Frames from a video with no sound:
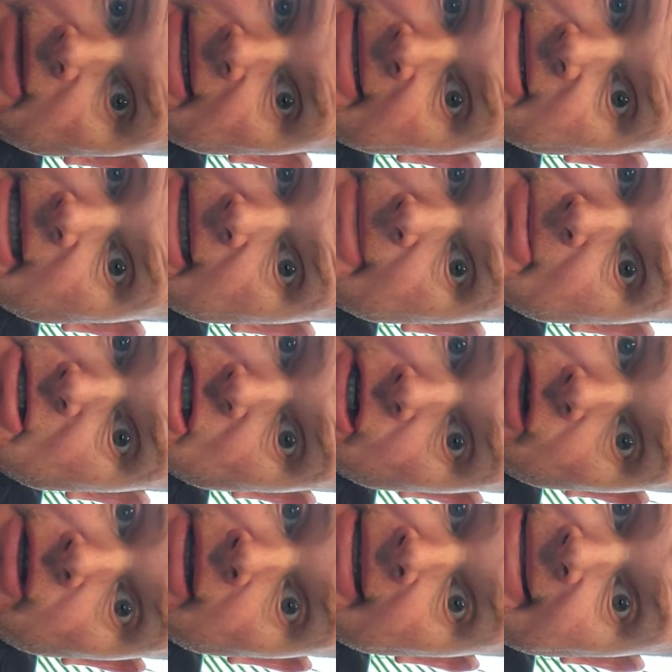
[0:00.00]
the
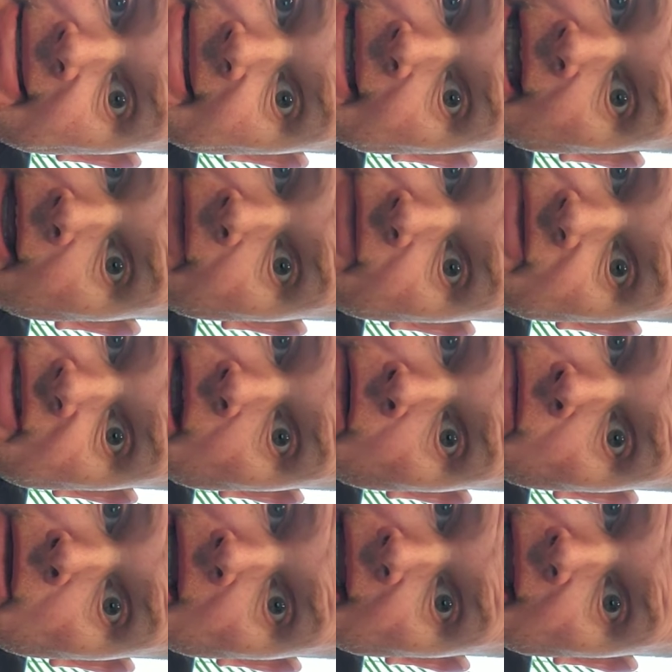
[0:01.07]
material itself. So